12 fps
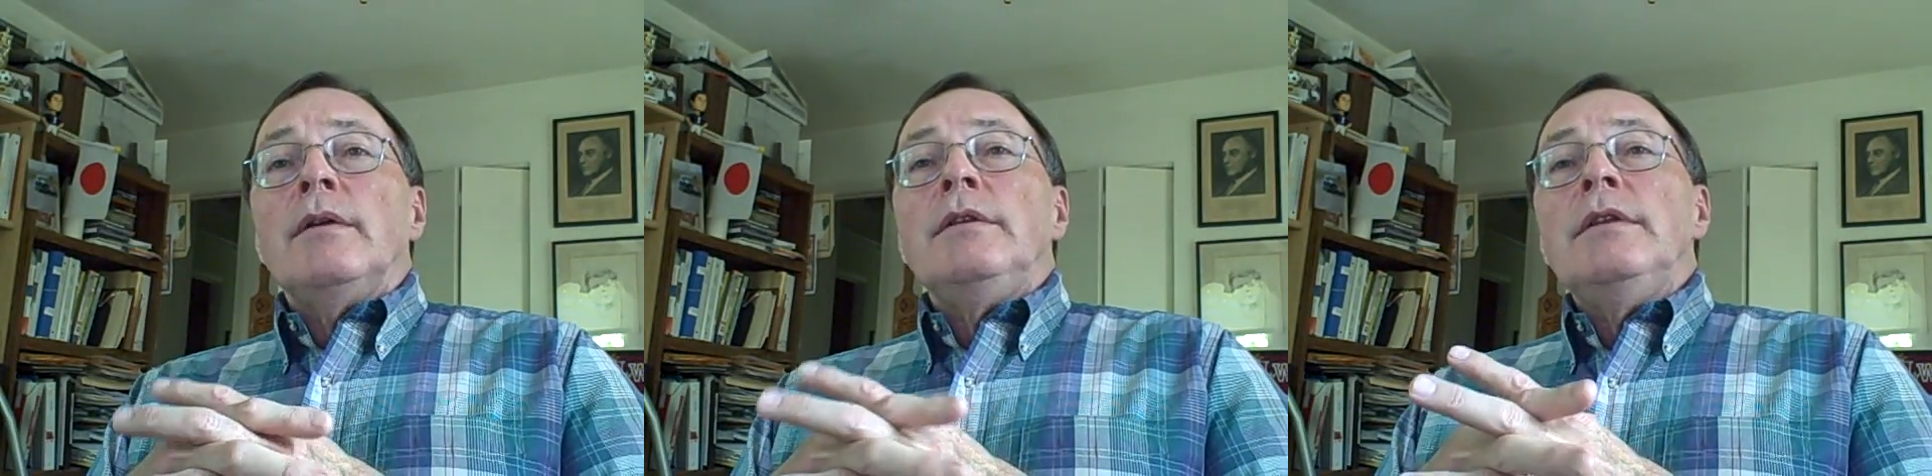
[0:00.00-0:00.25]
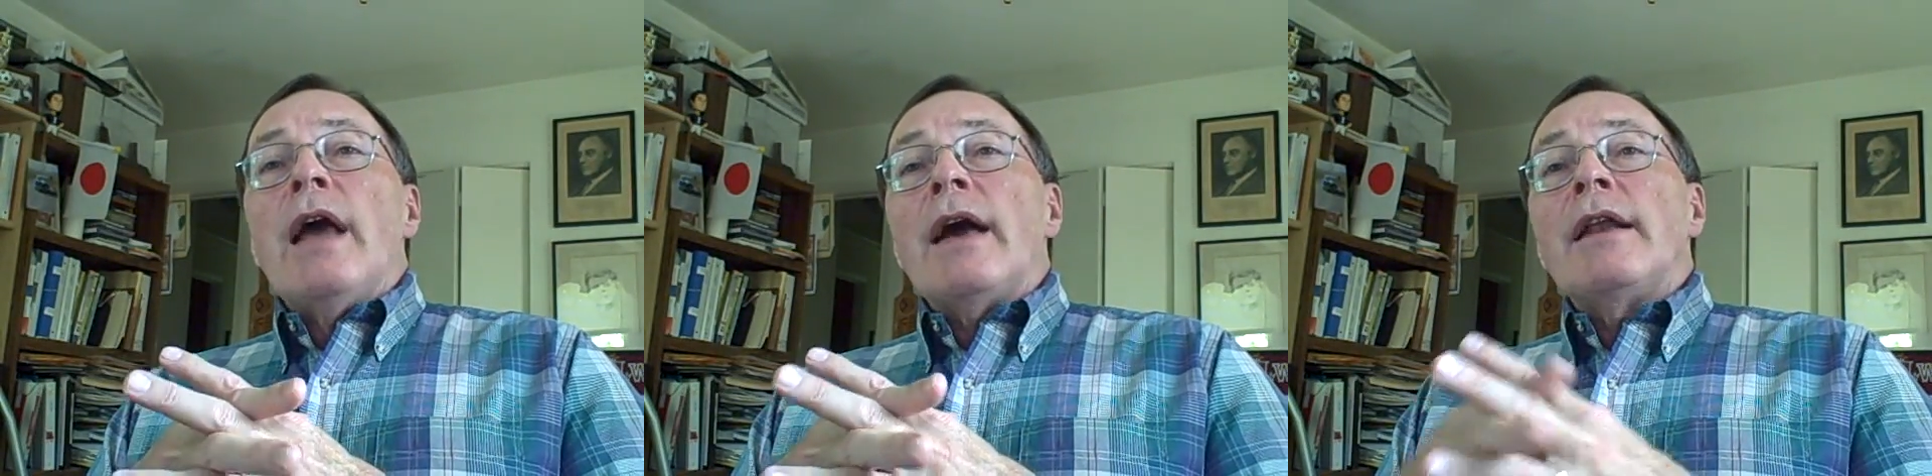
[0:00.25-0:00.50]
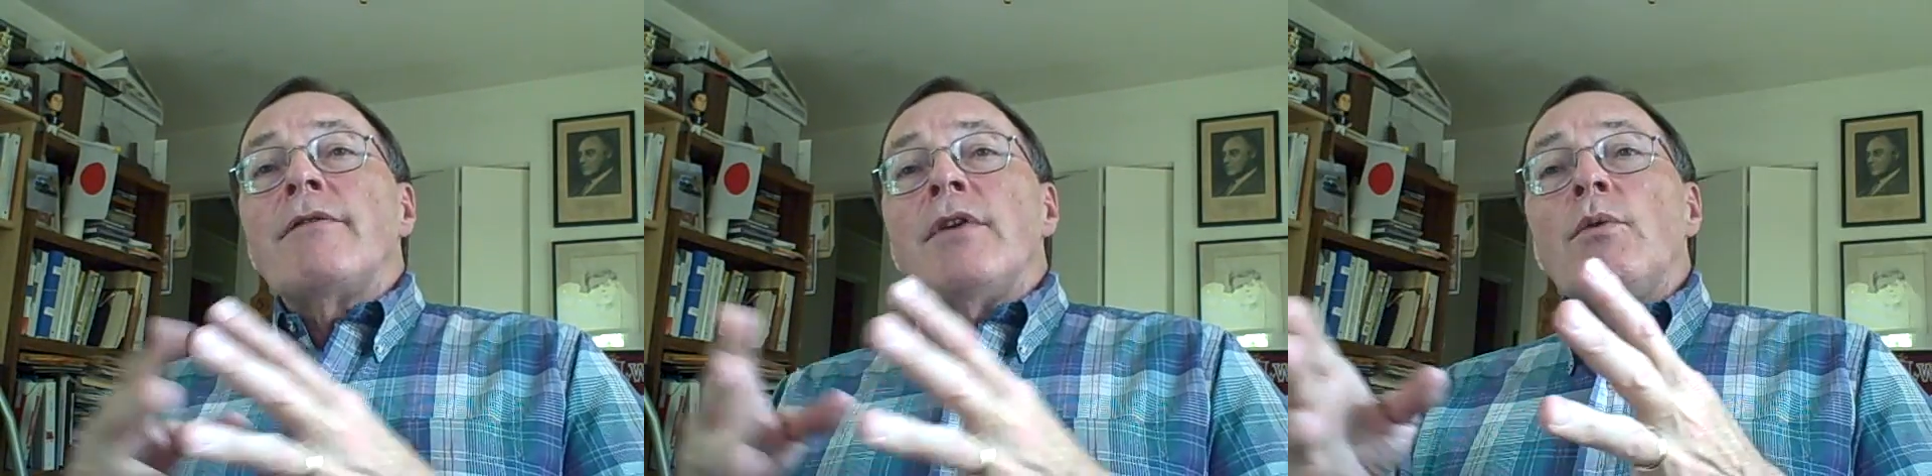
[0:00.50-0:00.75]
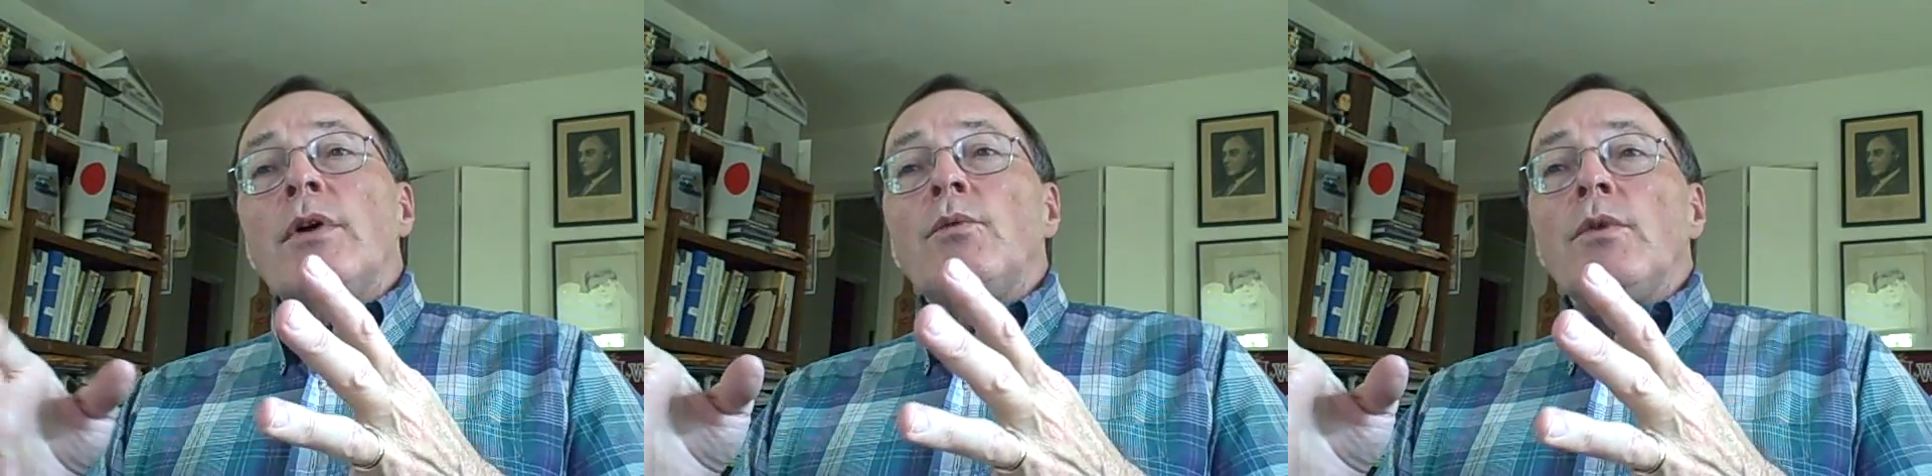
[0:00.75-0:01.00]
Not
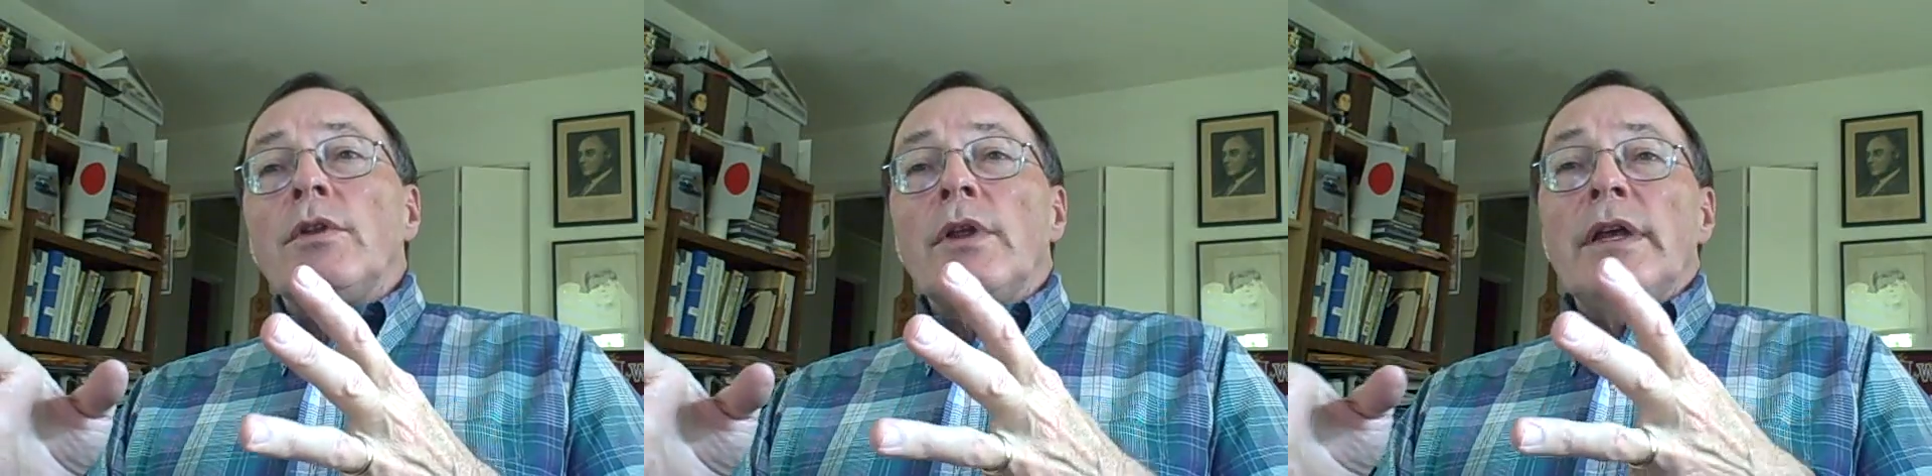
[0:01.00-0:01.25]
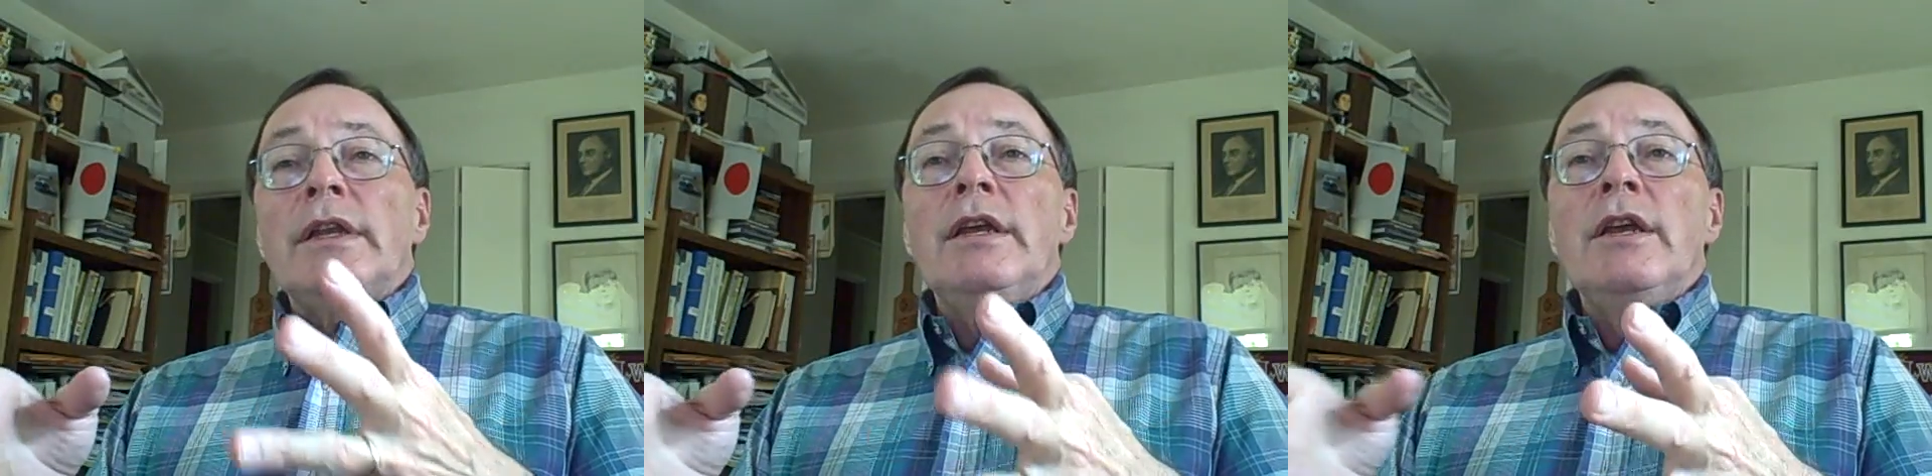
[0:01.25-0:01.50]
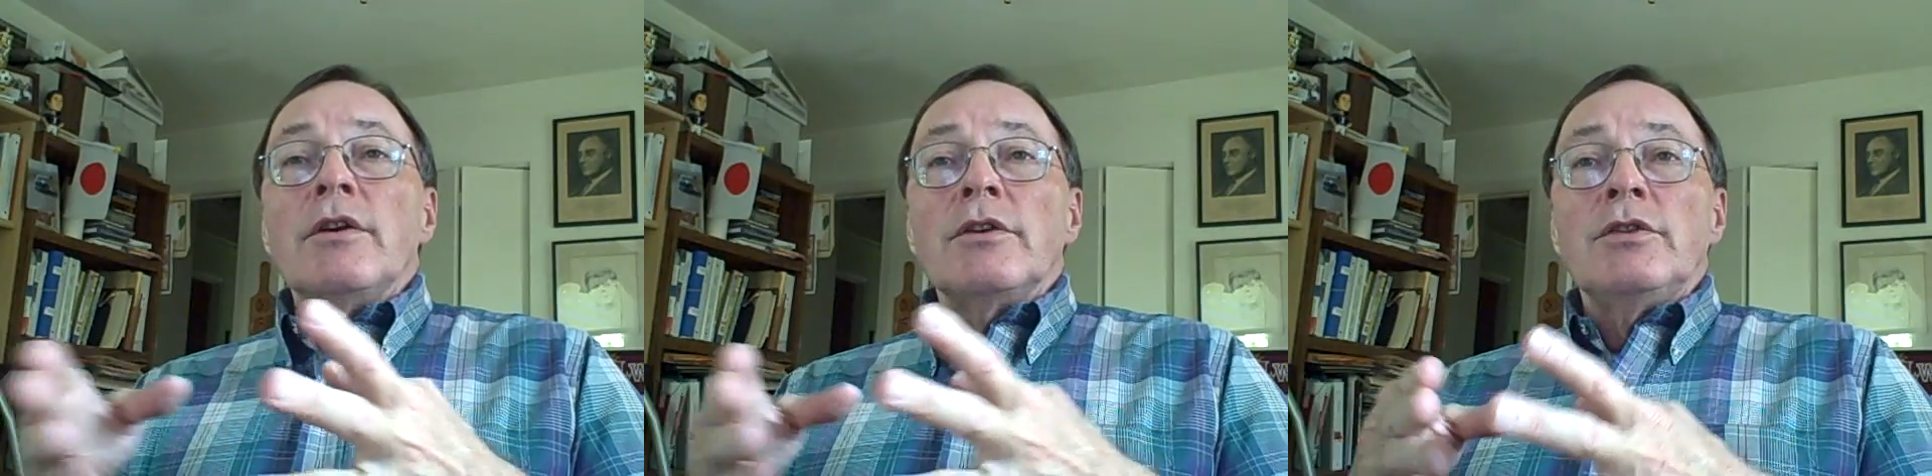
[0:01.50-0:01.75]
everyone will adhere